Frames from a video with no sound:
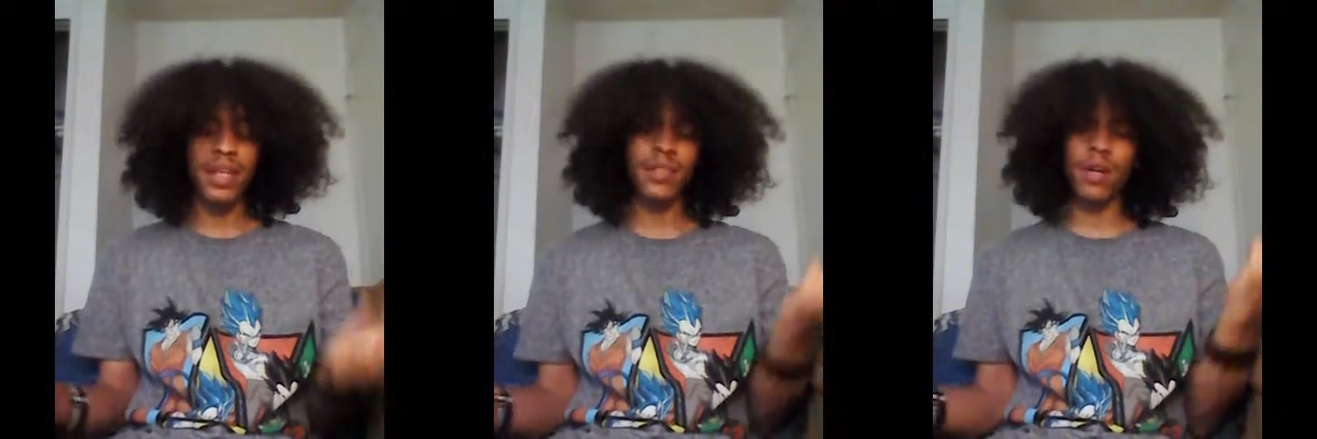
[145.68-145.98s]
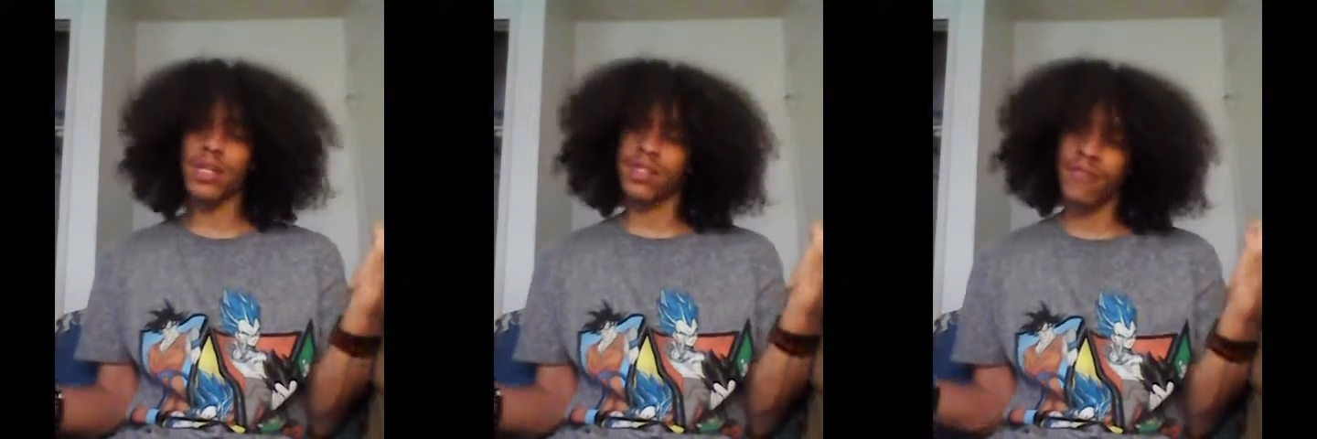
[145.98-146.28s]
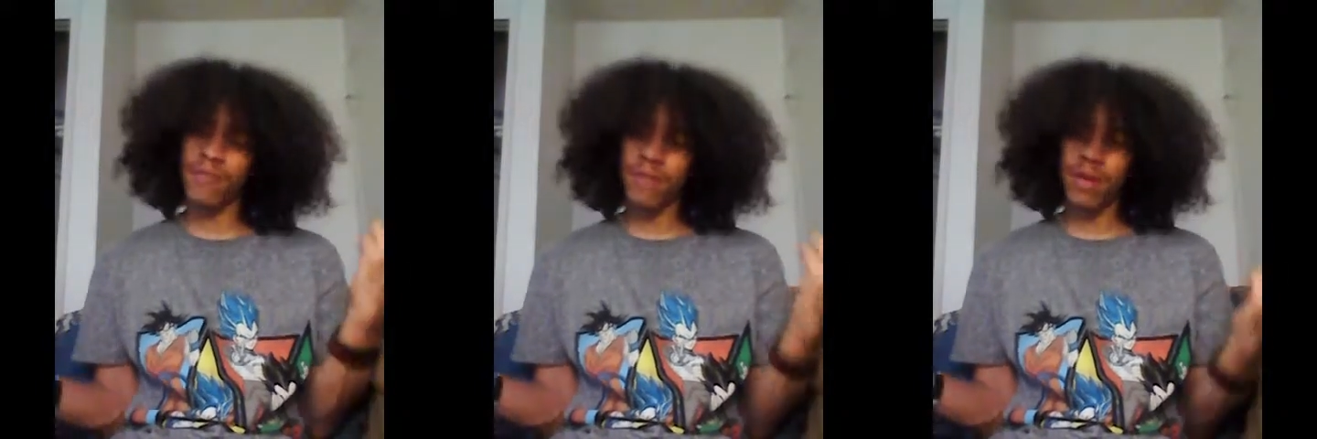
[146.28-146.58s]
he
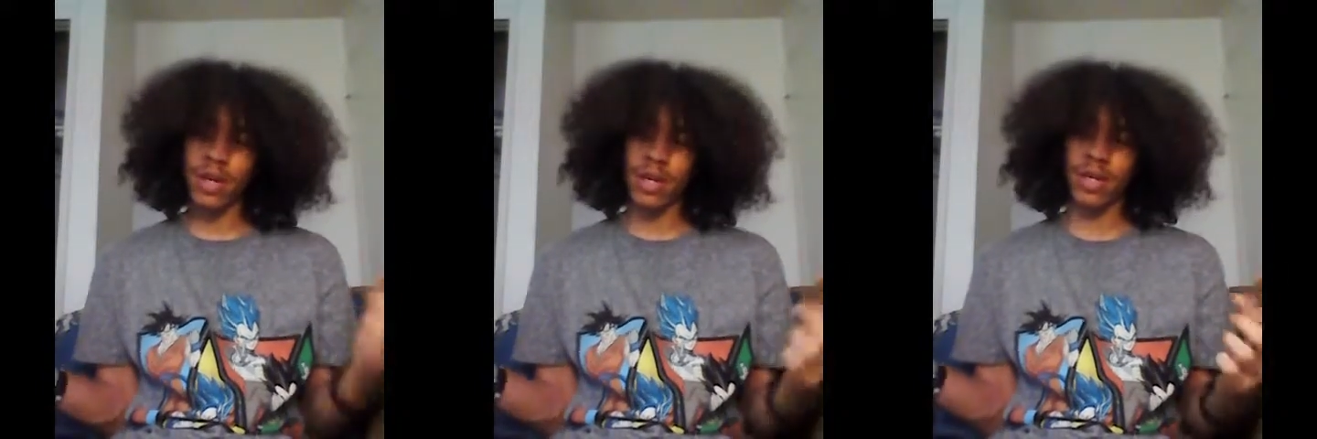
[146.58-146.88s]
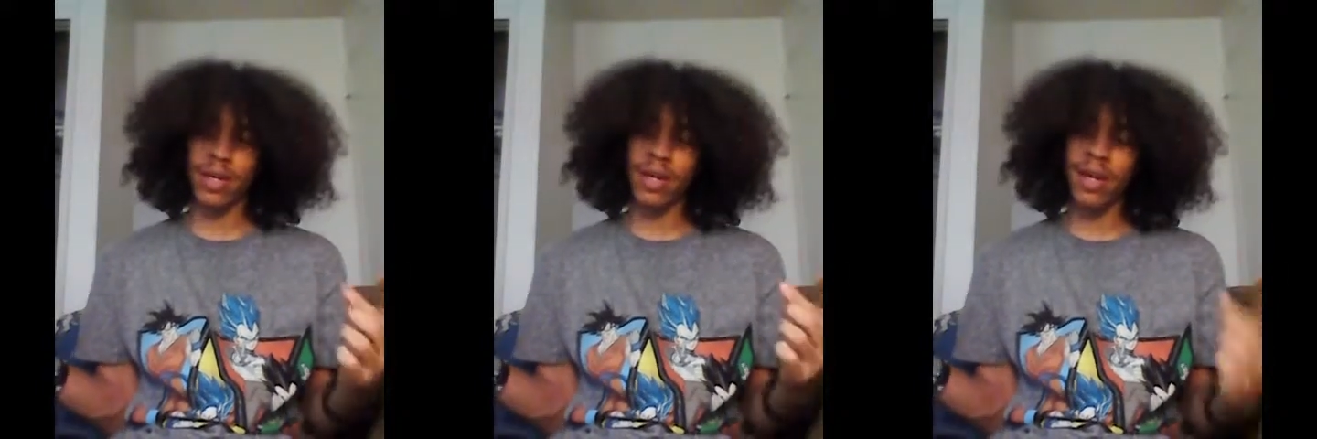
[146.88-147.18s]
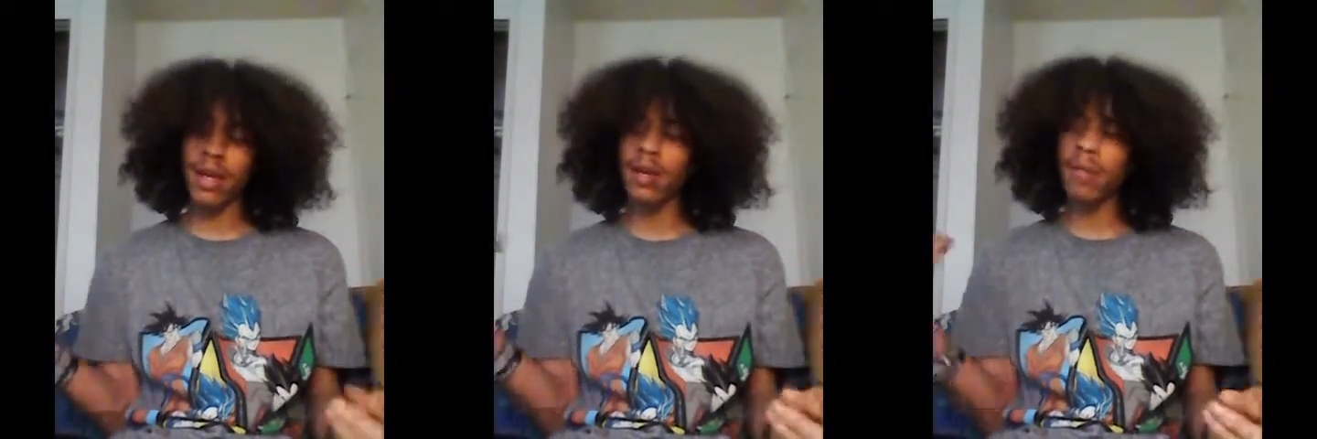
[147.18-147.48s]
starts fucking
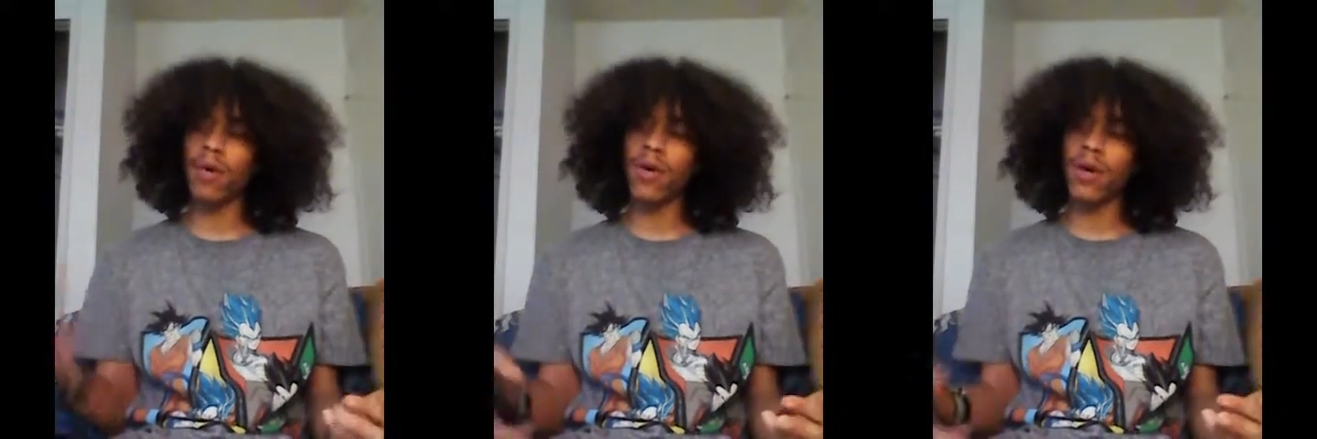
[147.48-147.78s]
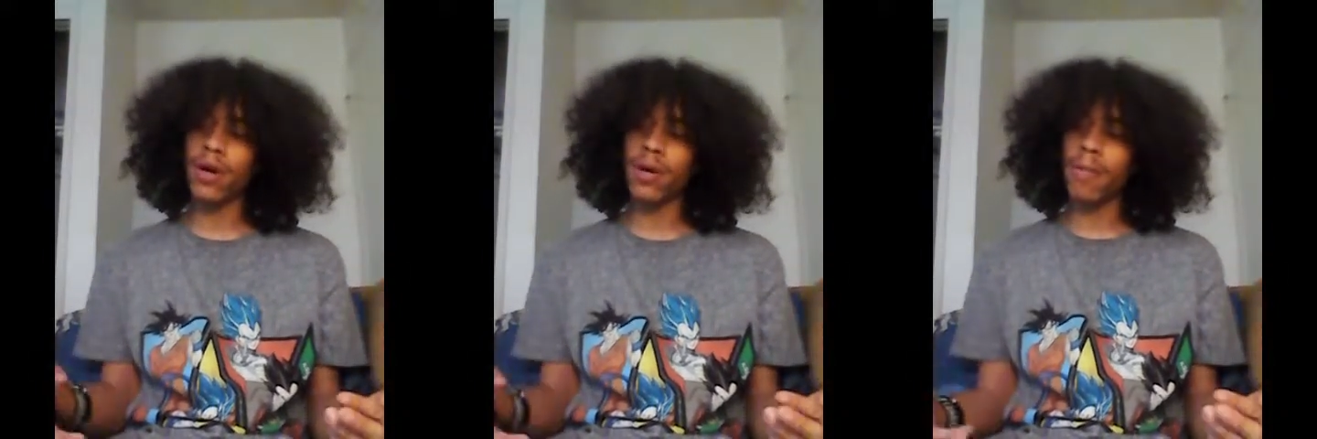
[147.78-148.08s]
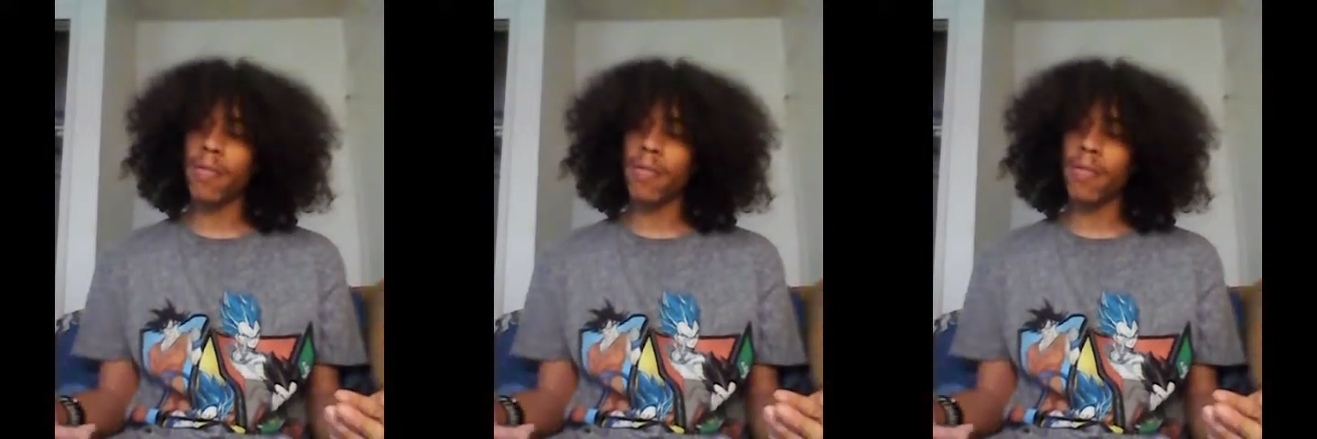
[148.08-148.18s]
killing more,